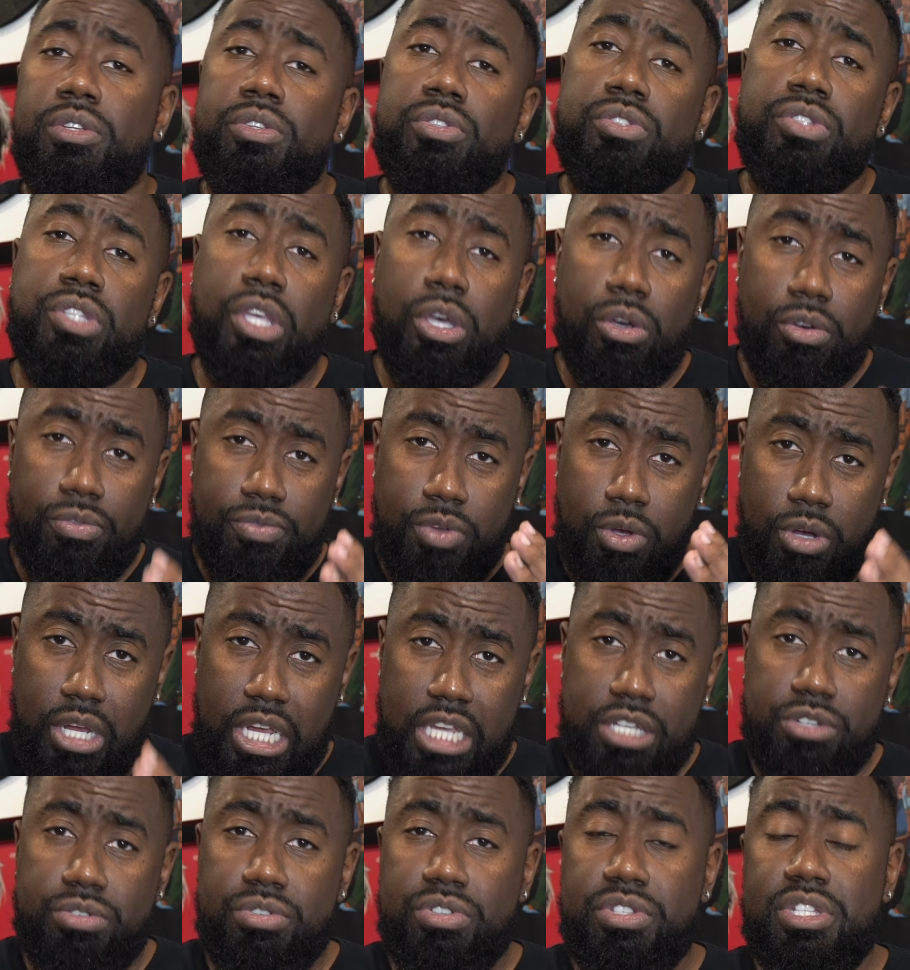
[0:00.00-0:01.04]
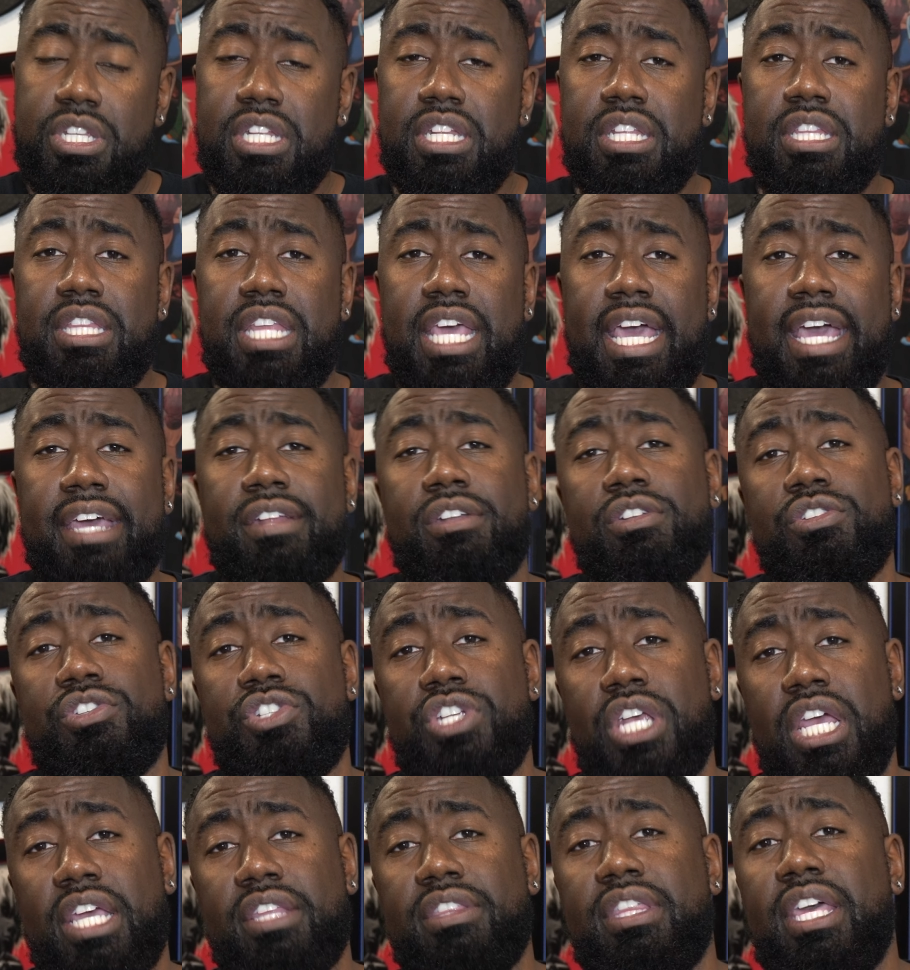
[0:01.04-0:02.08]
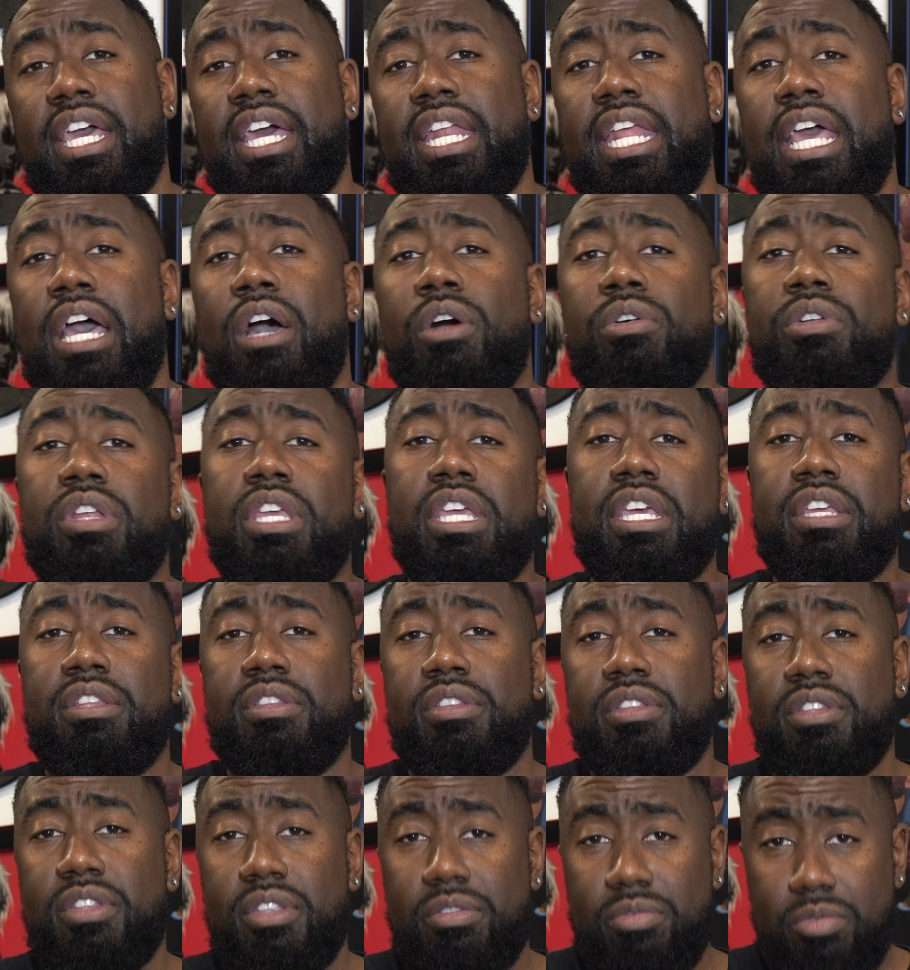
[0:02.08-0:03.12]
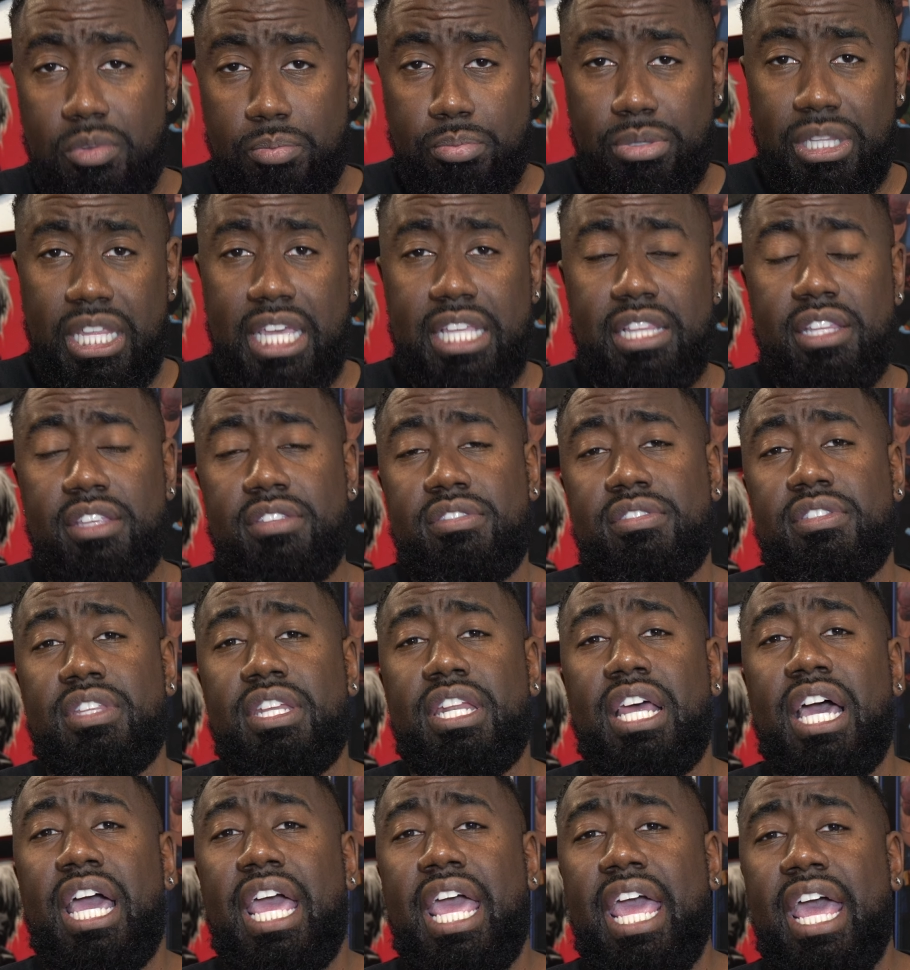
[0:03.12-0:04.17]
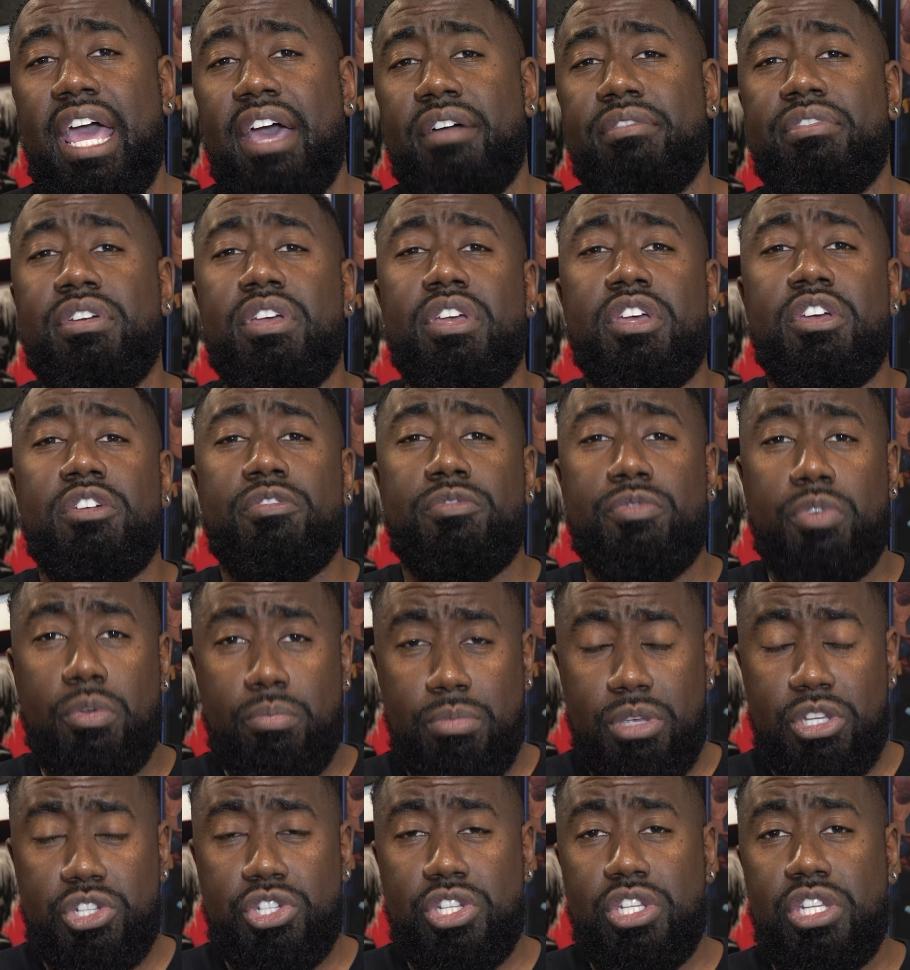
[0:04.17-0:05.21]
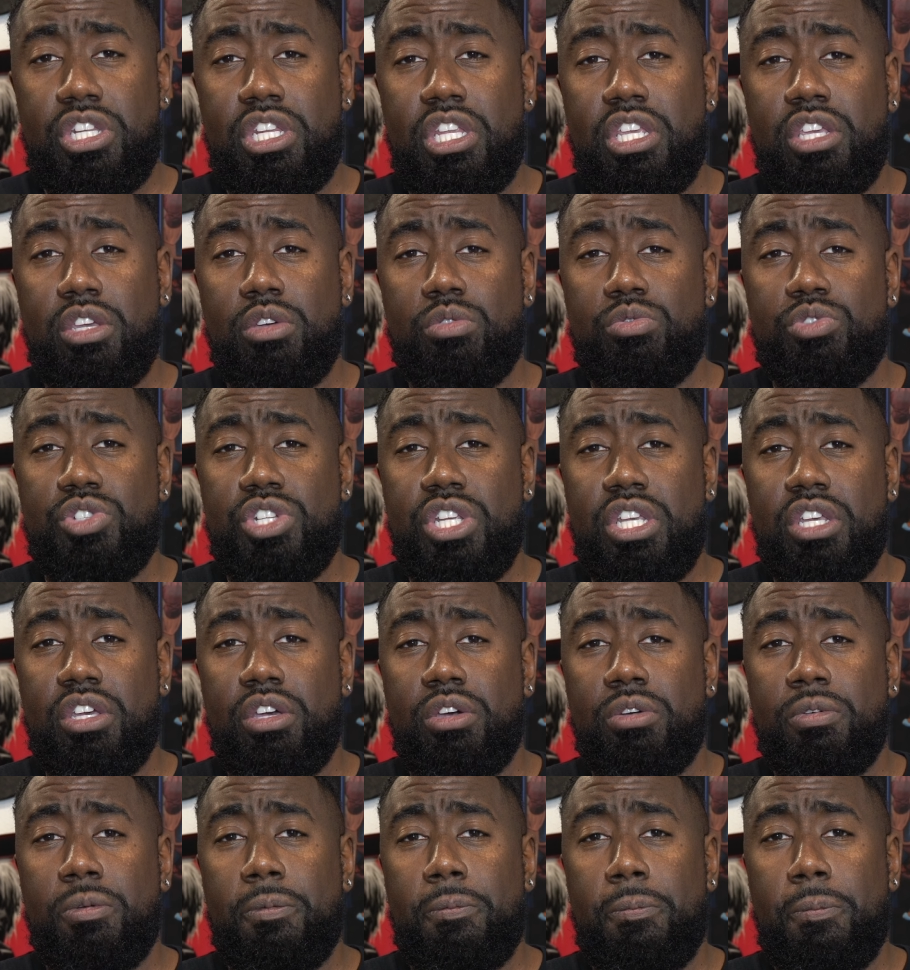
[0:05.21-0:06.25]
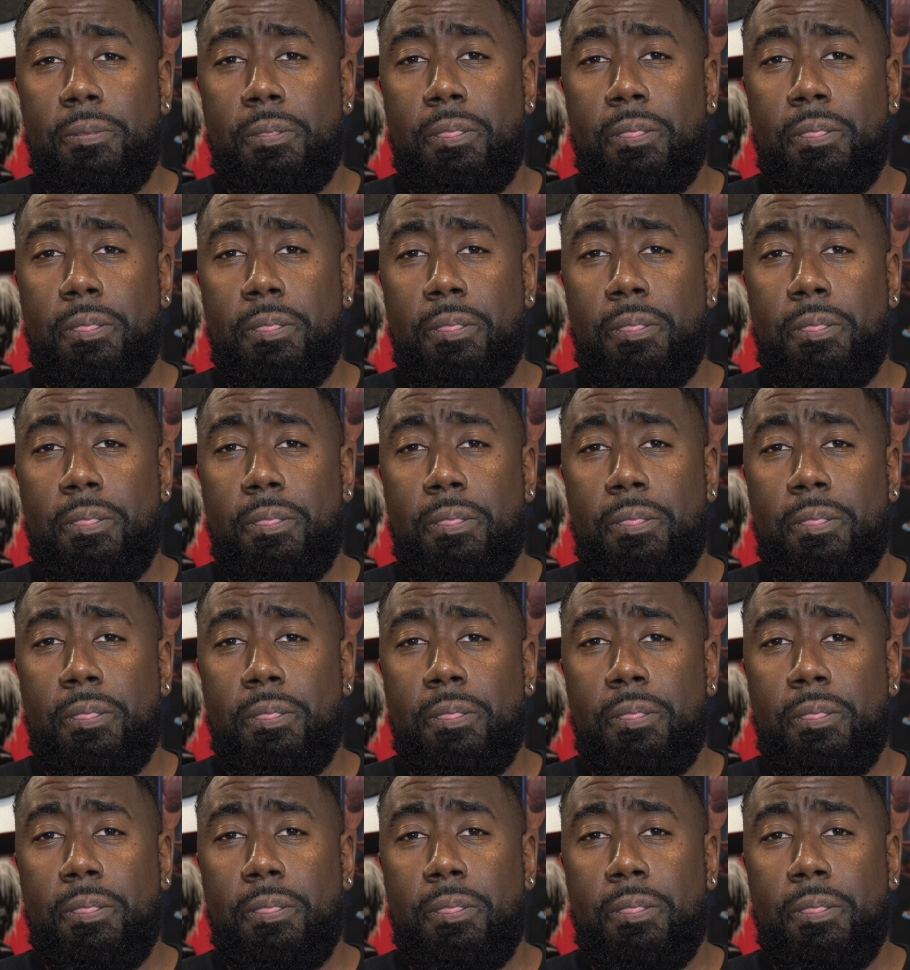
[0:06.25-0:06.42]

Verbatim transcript: So if you're interested in that, check that out in the, the playlist that I have for Mission Neo Geo.